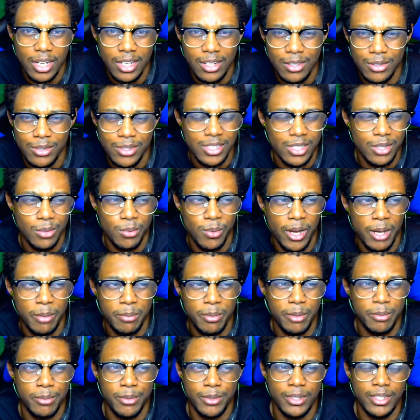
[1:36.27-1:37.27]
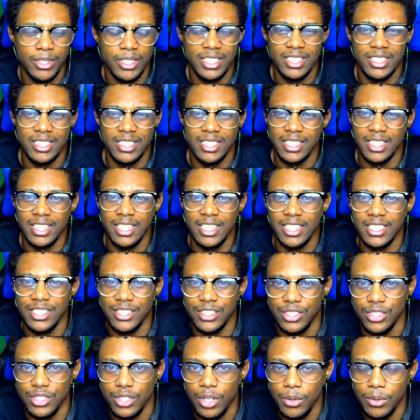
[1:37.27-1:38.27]
I don't see why people didn't see it as a
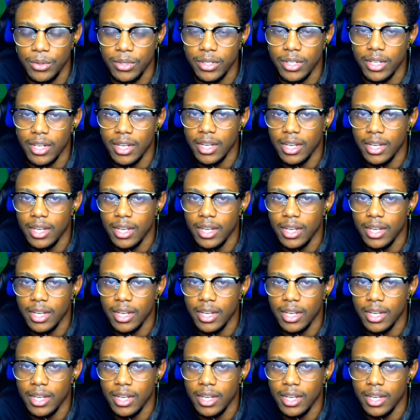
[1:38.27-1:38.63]
joke.